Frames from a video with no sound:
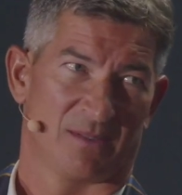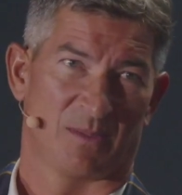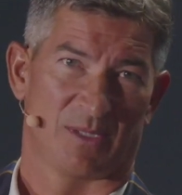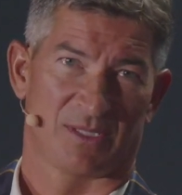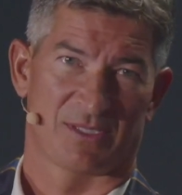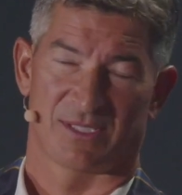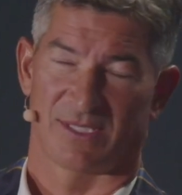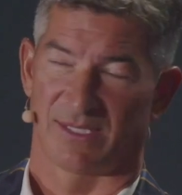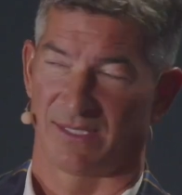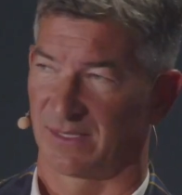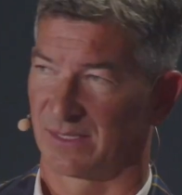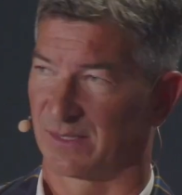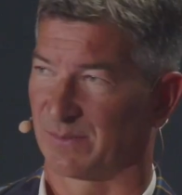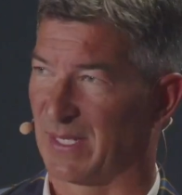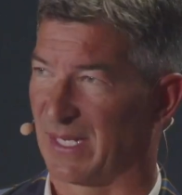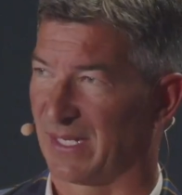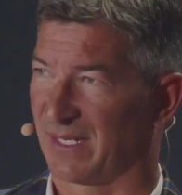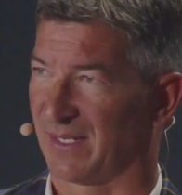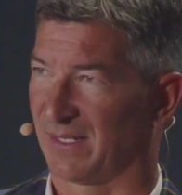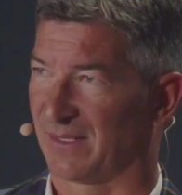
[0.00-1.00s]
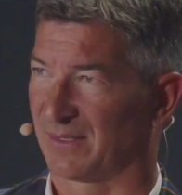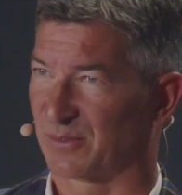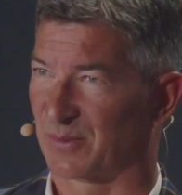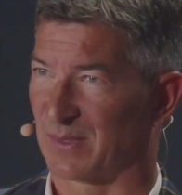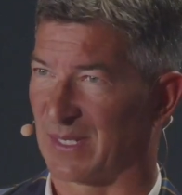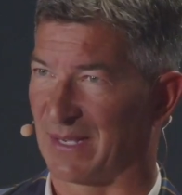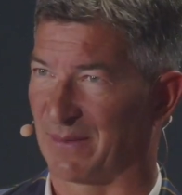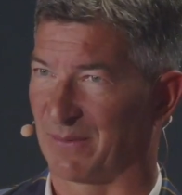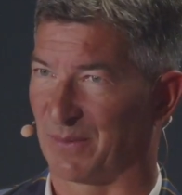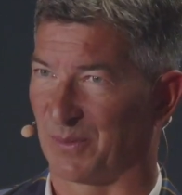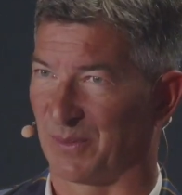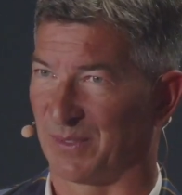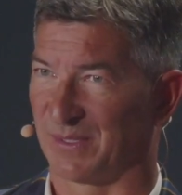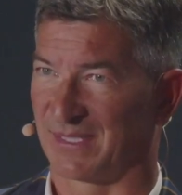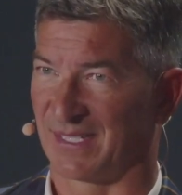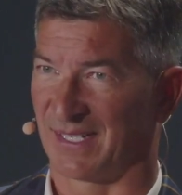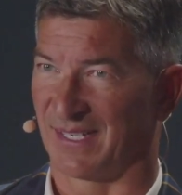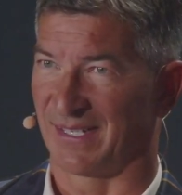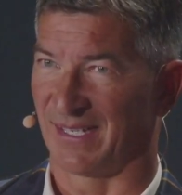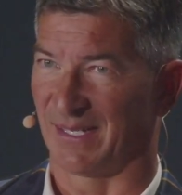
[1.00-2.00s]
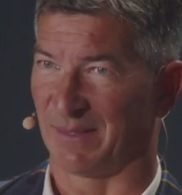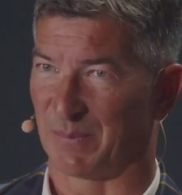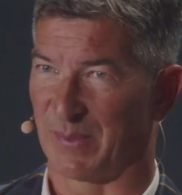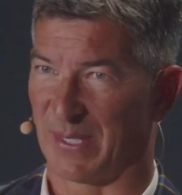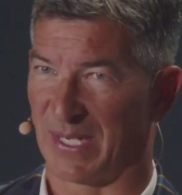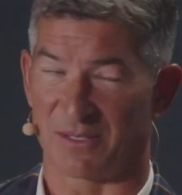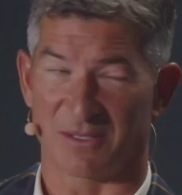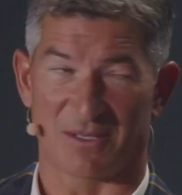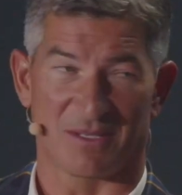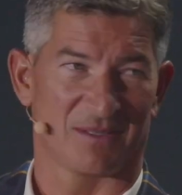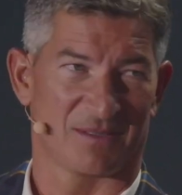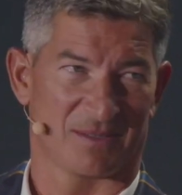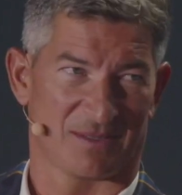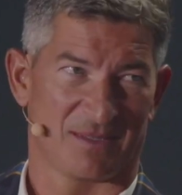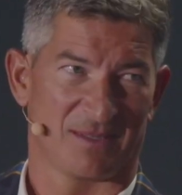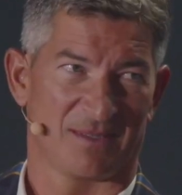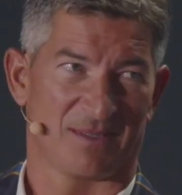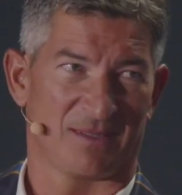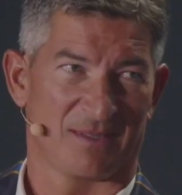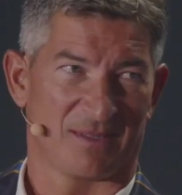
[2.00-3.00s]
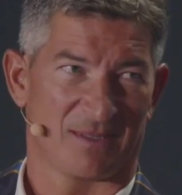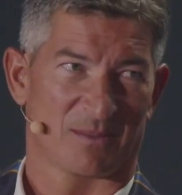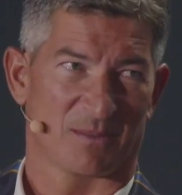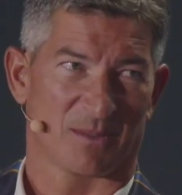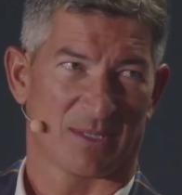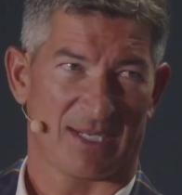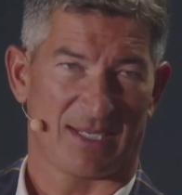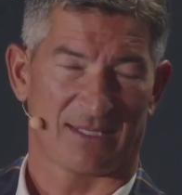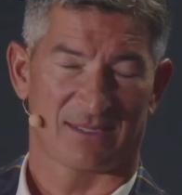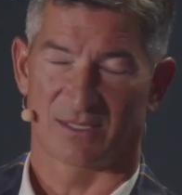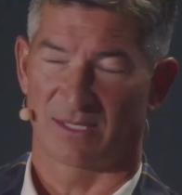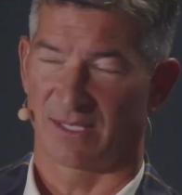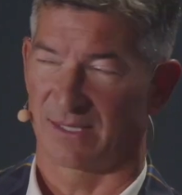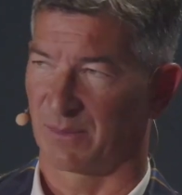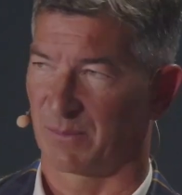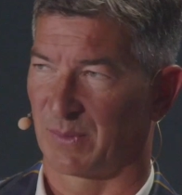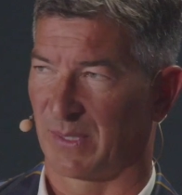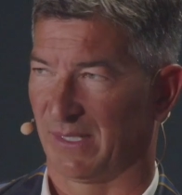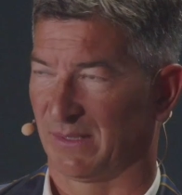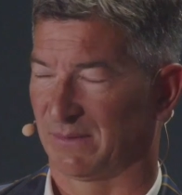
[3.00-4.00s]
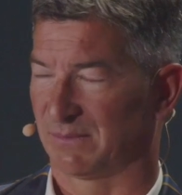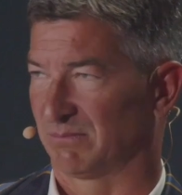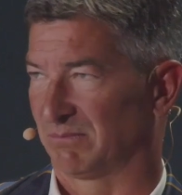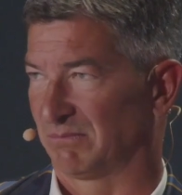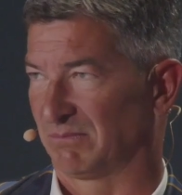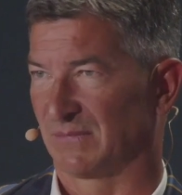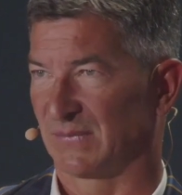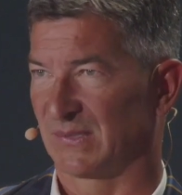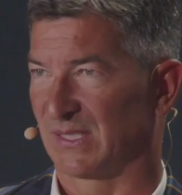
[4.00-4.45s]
which is making travel and dining better, right? So I think